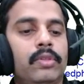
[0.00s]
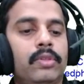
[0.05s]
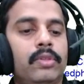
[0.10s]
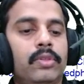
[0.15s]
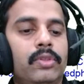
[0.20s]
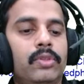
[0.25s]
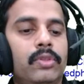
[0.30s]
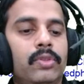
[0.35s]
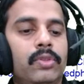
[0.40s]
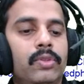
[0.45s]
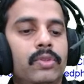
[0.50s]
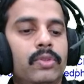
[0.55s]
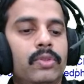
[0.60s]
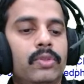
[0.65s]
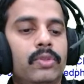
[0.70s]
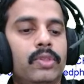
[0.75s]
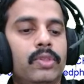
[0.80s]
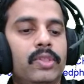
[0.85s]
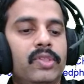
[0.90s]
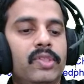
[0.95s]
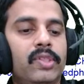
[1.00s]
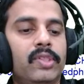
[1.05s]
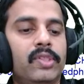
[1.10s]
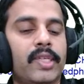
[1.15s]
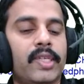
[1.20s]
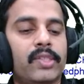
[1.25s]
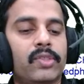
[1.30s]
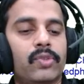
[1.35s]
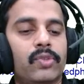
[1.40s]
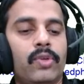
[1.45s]
so this is
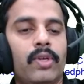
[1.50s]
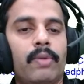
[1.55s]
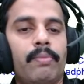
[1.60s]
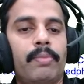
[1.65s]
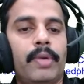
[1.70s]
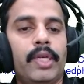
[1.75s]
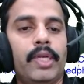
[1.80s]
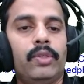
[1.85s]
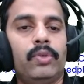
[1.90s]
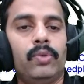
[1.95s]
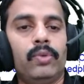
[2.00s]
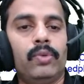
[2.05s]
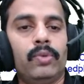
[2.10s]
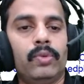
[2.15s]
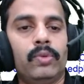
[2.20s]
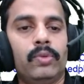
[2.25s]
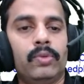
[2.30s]
x square by 2,